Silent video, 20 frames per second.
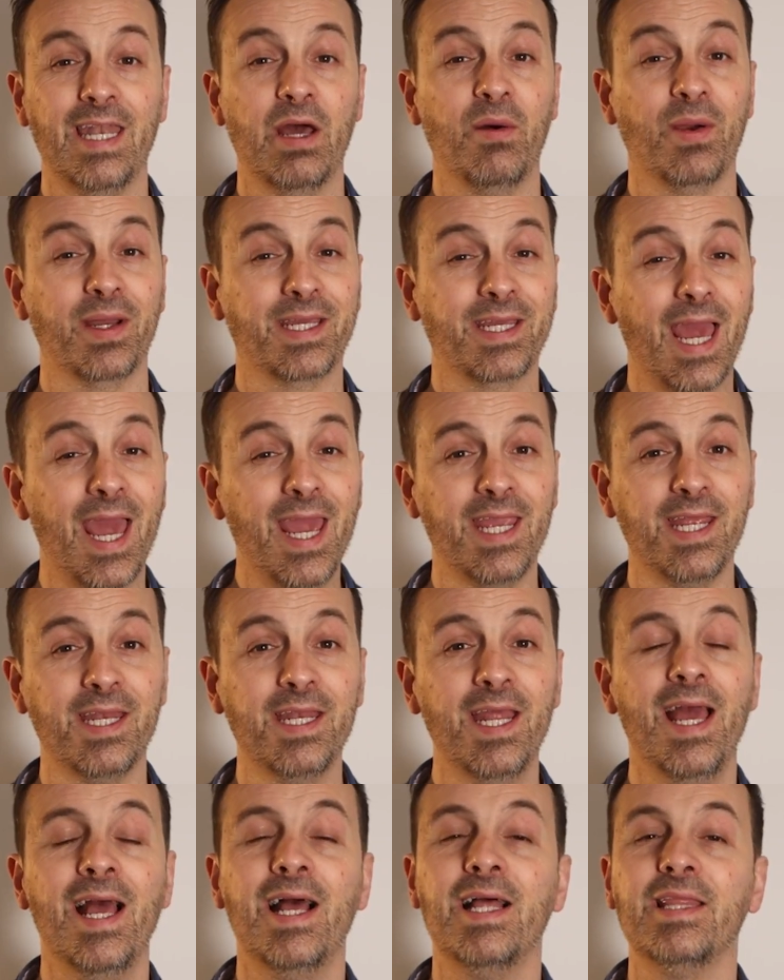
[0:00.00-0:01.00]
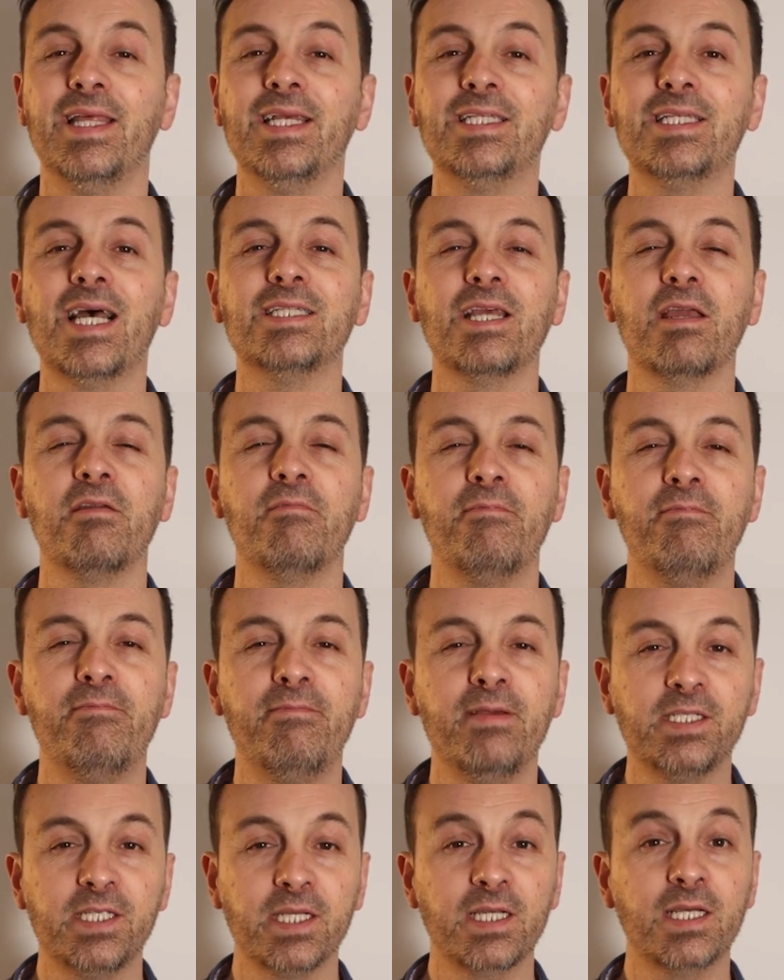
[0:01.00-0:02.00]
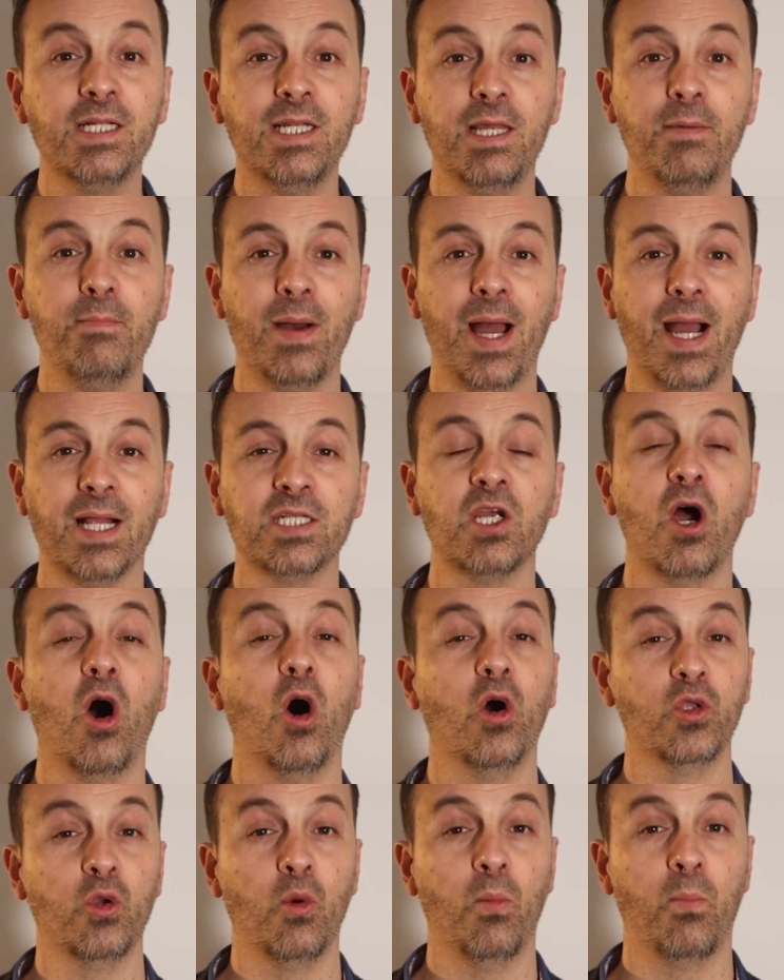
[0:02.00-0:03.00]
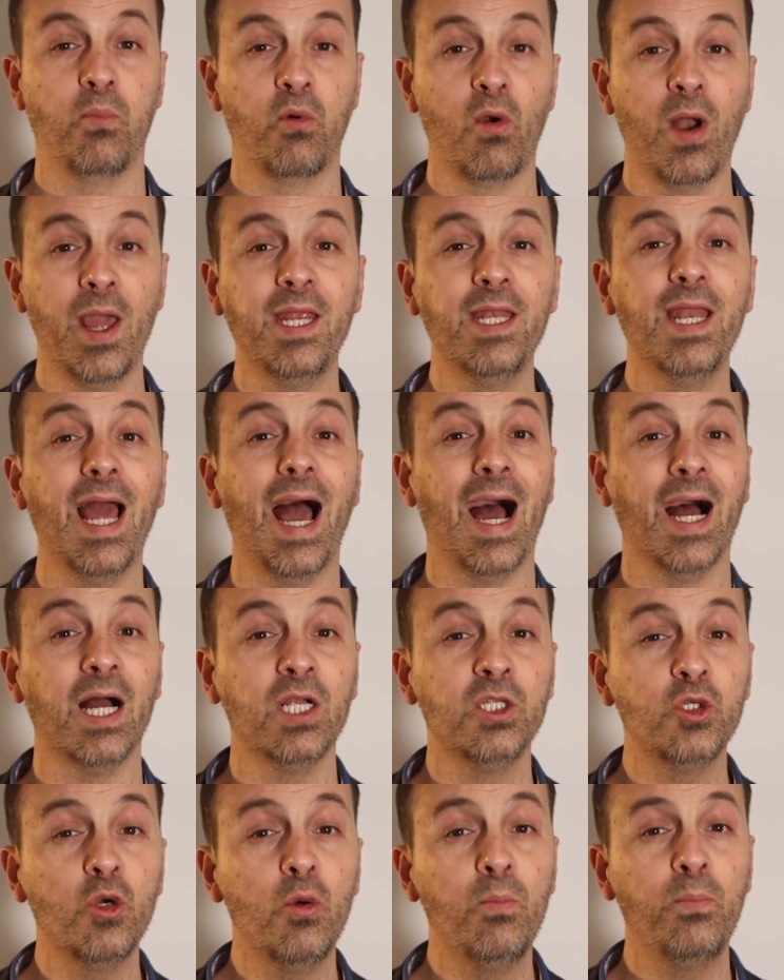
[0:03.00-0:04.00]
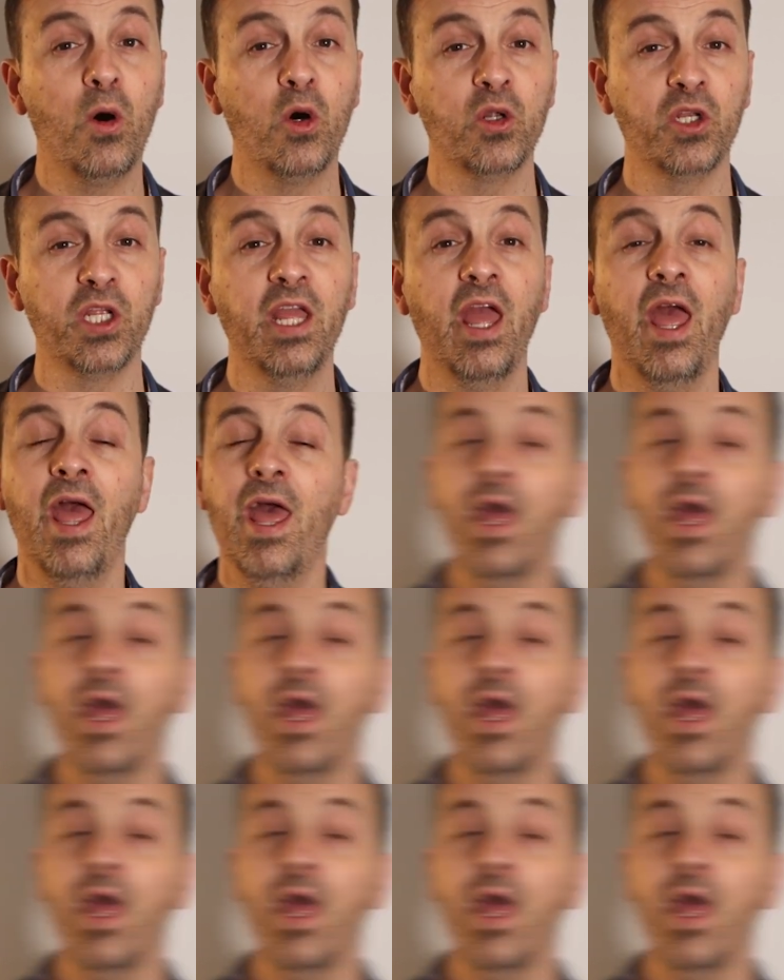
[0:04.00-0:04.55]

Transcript: Now again, this has a physical impact on your brain and your body